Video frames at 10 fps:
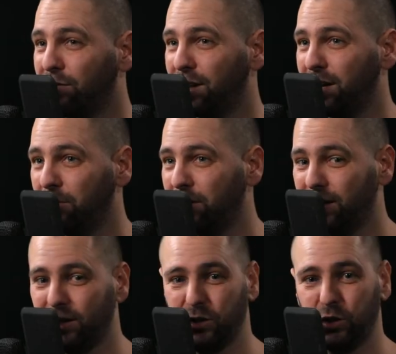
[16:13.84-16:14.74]
of them
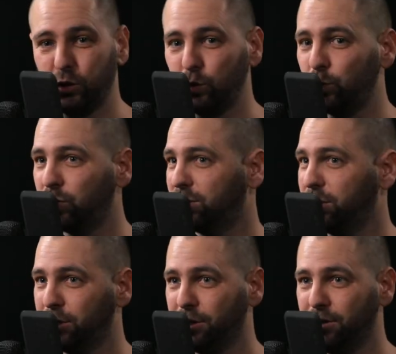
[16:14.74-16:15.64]
lose
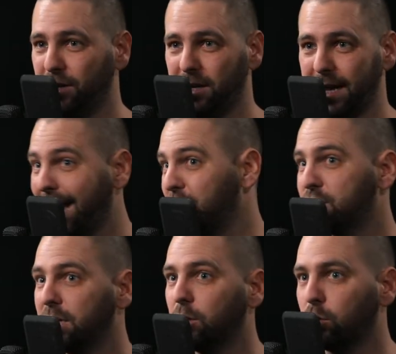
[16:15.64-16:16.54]
their uh,
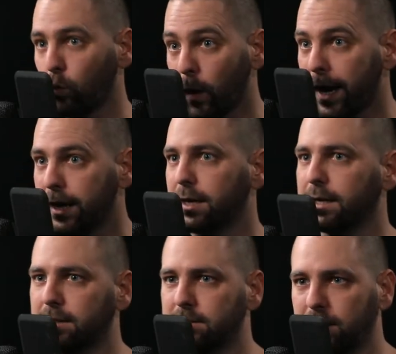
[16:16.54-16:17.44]
engine on the way
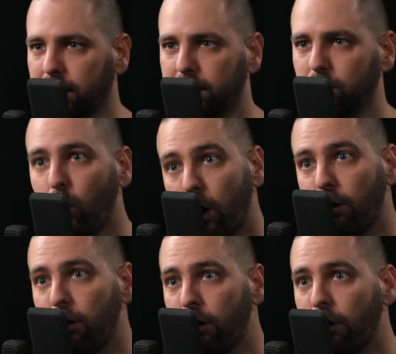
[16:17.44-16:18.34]
and get stuck in the
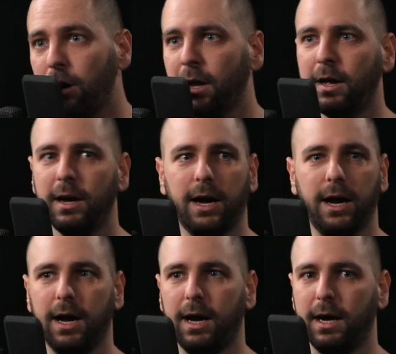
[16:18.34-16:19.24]
water.
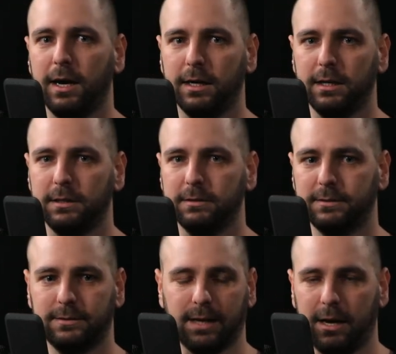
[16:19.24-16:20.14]
Uh,
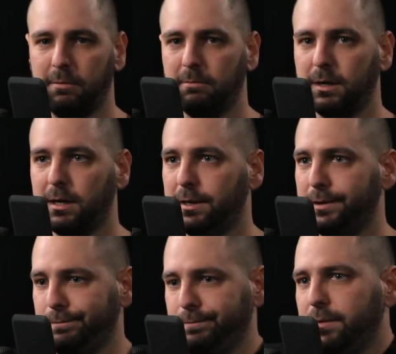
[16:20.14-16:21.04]
some,
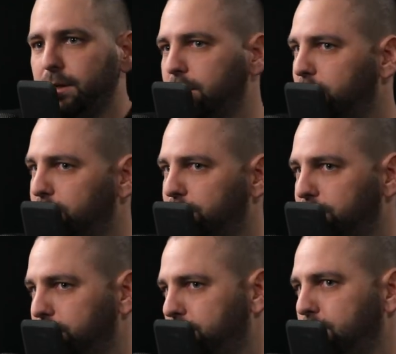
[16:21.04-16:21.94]
uh, you know,
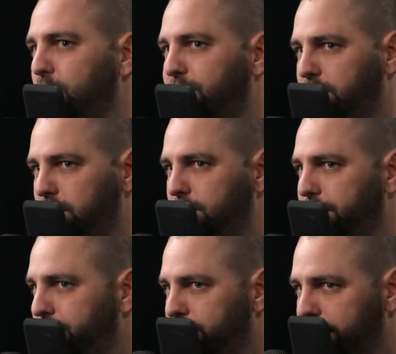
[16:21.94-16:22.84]
you hear you
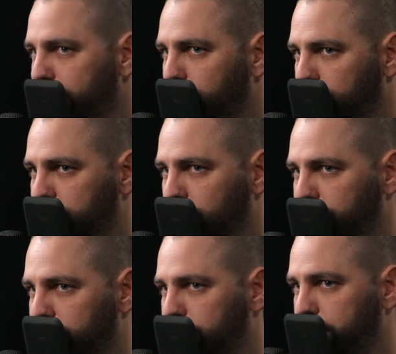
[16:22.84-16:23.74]
hear terrible
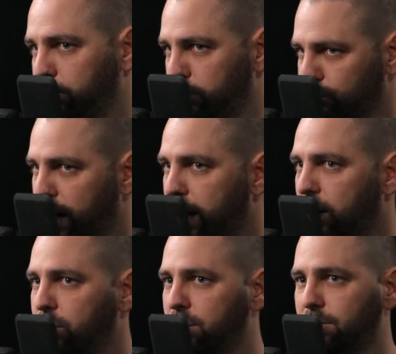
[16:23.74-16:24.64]
stories of people
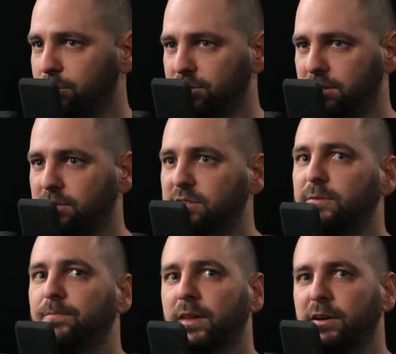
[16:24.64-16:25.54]
drown. There's this
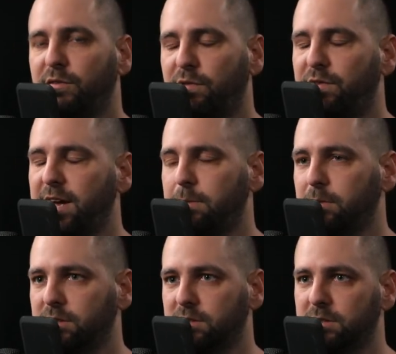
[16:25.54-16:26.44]

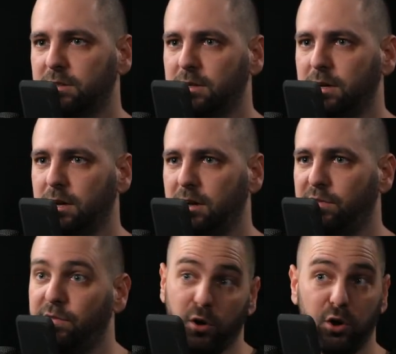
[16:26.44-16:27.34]
famous
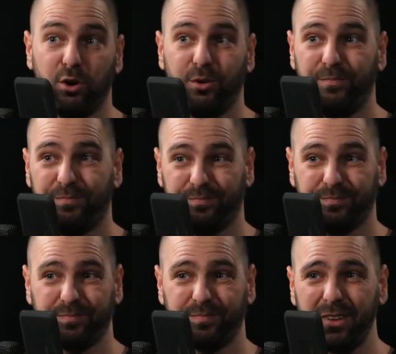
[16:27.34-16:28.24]
uh, photo
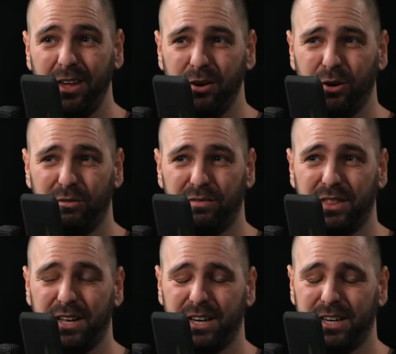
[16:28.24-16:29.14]
of
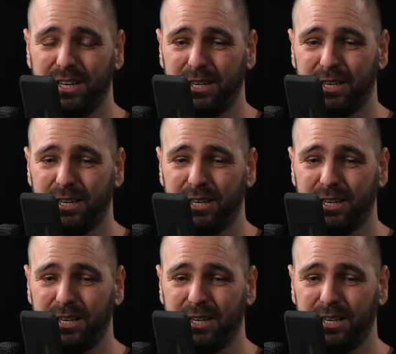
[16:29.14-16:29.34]
the